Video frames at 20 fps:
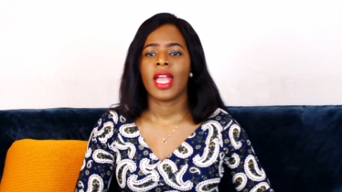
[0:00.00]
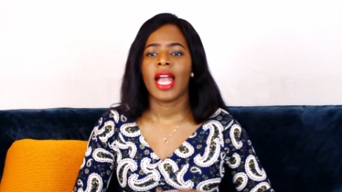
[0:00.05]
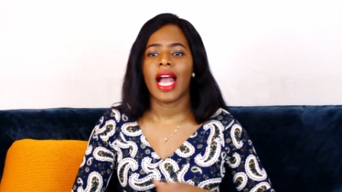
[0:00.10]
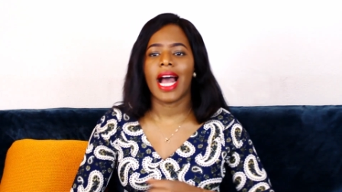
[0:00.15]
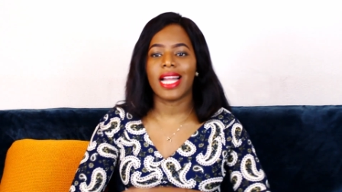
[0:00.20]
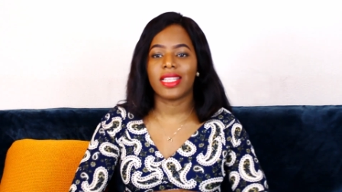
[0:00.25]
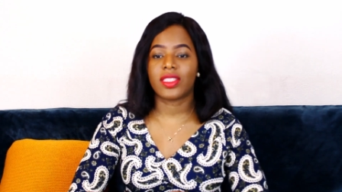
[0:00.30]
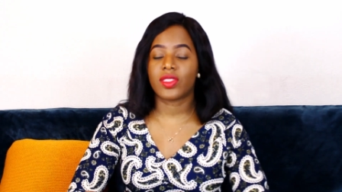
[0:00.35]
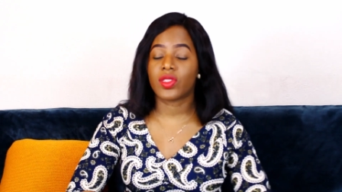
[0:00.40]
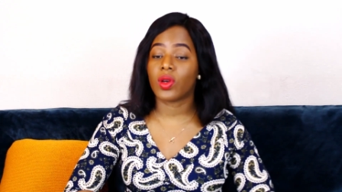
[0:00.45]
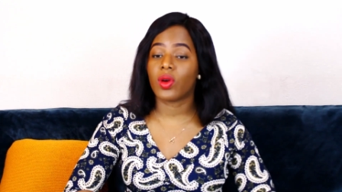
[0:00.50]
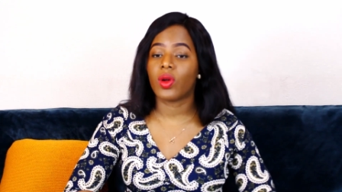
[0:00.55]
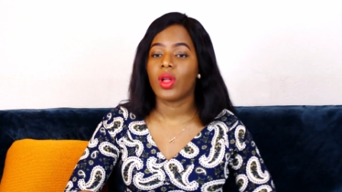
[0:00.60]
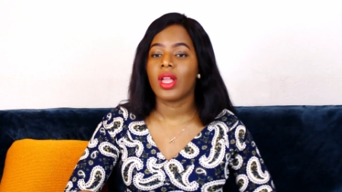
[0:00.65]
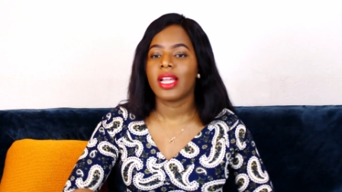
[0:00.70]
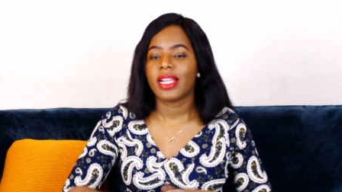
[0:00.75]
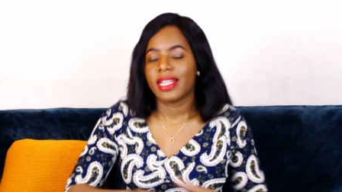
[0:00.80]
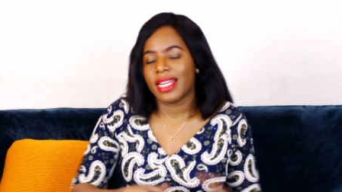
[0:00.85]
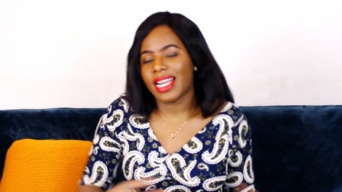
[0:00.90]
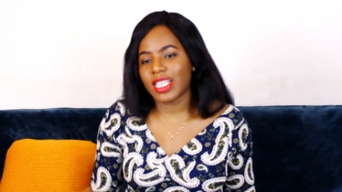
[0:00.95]
at all.
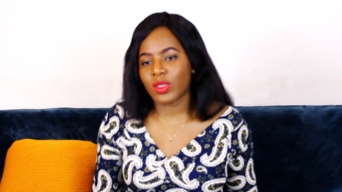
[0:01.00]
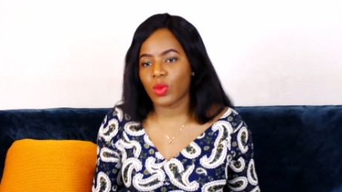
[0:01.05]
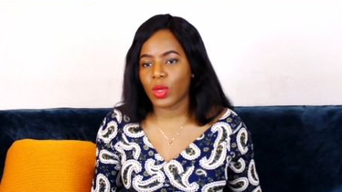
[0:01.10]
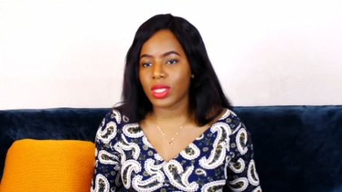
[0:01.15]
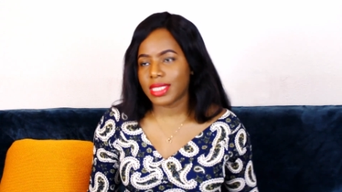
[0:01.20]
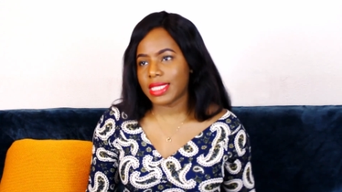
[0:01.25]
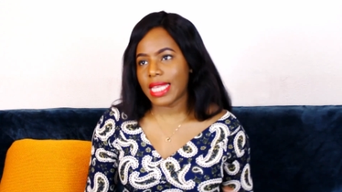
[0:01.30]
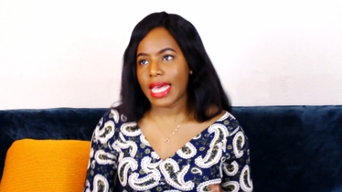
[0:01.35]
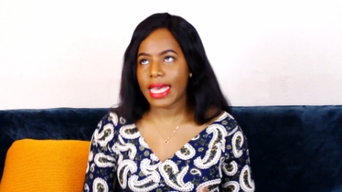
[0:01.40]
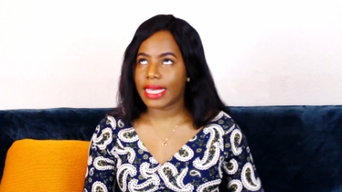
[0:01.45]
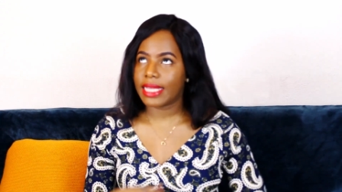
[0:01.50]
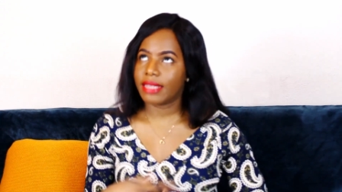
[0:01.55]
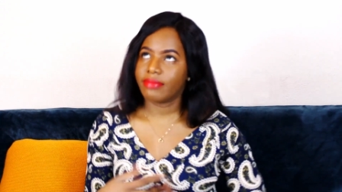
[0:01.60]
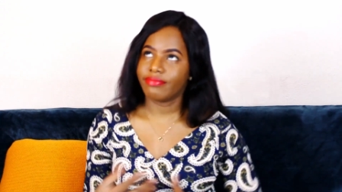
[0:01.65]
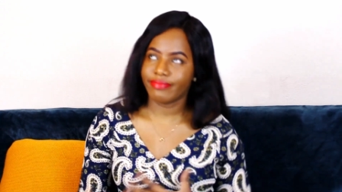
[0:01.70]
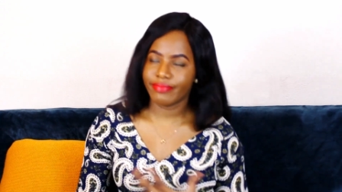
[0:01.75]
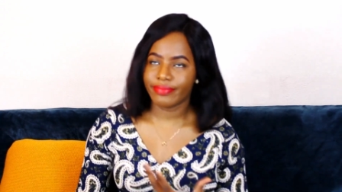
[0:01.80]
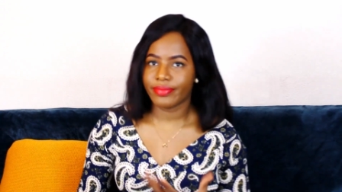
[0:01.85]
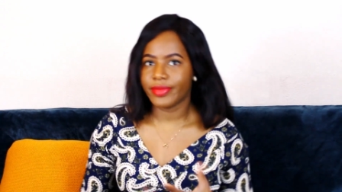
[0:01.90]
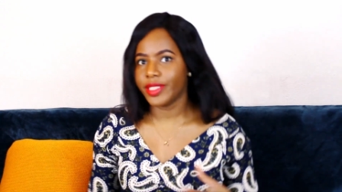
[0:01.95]
That's what's like
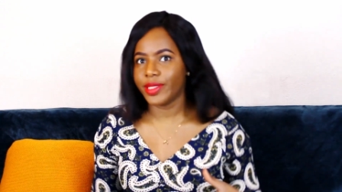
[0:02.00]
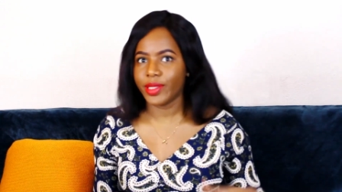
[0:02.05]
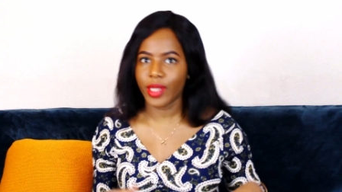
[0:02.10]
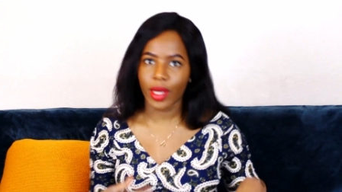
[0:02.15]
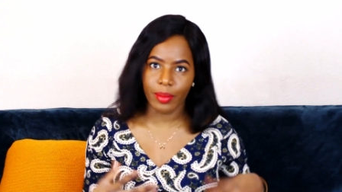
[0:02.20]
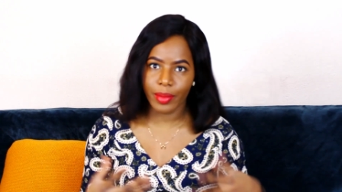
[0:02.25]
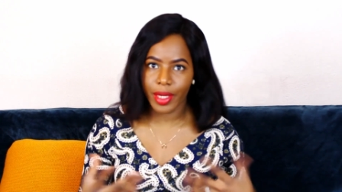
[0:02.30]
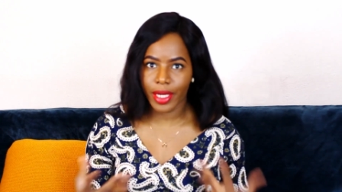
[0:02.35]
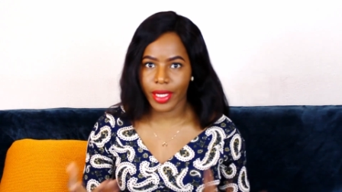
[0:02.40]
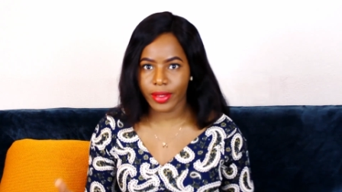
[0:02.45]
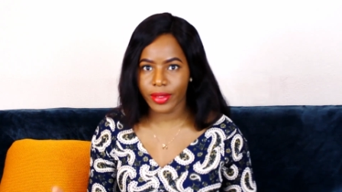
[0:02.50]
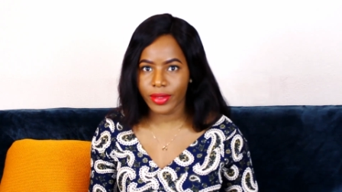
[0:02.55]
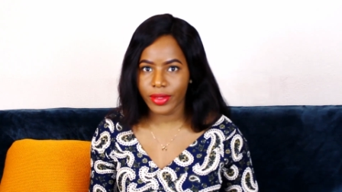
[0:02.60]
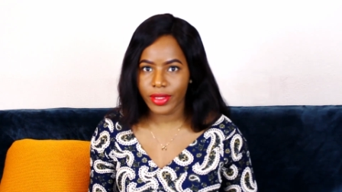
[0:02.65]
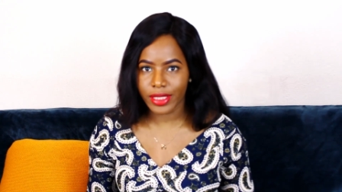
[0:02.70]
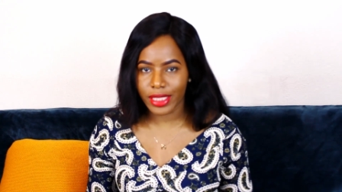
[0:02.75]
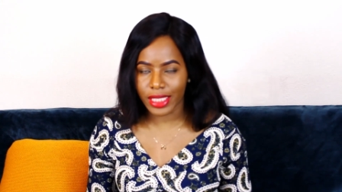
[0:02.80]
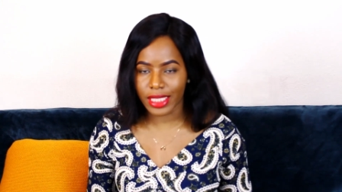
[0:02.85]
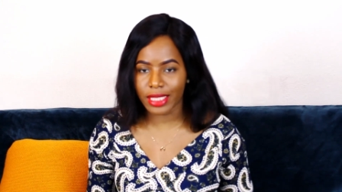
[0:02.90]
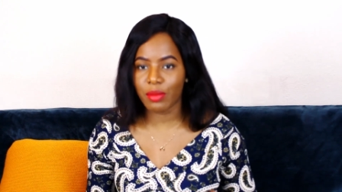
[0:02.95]
the normal
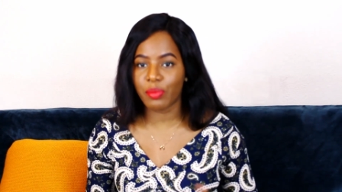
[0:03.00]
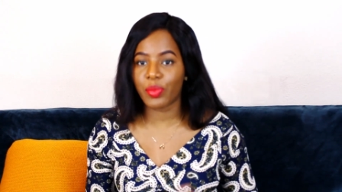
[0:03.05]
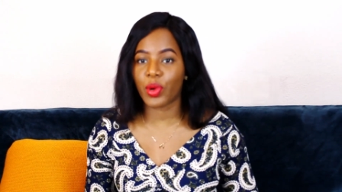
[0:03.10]
thing.